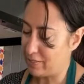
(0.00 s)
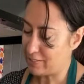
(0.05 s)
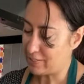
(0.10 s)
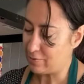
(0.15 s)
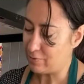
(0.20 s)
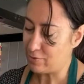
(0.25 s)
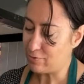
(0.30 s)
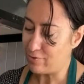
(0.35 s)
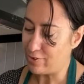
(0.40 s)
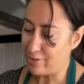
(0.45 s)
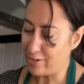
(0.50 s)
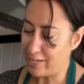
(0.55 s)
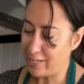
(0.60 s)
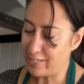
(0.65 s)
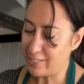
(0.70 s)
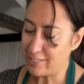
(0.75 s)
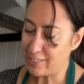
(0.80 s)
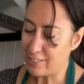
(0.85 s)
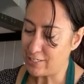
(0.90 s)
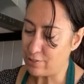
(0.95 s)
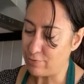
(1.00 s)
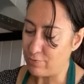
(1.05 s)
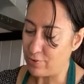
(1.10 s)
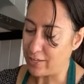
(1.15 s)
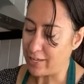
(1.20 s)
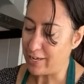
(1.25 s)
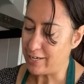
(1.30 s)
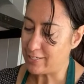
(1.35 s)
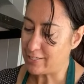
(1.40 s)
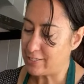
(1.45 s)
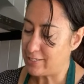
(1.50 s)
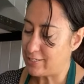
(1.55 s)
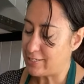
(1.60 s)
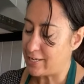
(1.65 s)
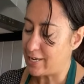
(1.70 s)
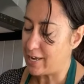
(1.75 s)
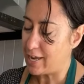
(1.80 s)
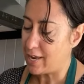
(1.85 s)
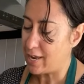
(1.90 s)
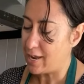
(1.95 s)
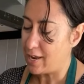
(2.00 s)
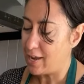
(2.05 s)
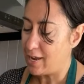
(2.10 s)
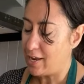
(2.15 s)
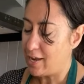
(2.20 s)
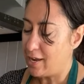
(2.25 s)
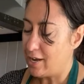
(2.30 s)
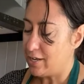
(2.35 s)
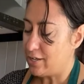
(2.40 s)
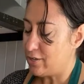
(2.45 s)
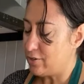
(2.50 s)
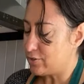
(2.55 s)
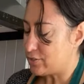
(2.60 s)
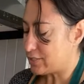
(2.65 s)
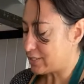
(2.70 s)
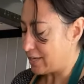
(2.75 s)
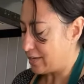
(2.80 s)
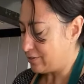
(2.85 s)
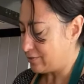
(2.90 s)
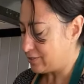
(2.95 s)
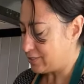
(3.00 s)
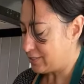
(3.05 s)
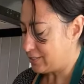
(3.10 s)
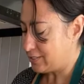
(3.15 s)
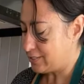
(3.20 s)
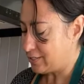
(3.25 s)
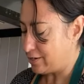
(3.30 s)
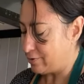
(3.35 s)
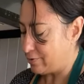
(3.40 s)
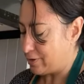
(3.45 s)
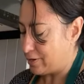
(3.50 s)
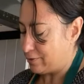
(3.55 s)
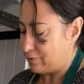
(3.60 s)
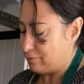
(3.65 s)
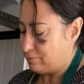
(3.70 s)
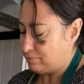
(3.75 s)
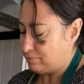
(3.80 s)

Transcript: it was very easy to forget to tear your scales to 0.